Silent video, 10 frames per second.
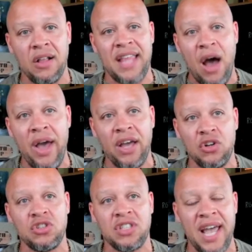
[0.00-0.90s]
Now I
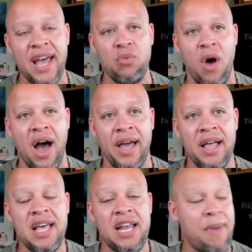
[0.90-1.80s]
understand why.
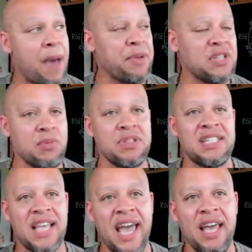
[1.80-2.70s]
I'm happy someone's
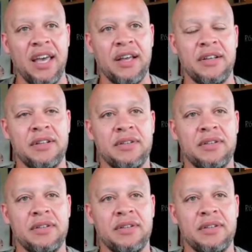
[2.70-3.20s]
saying it.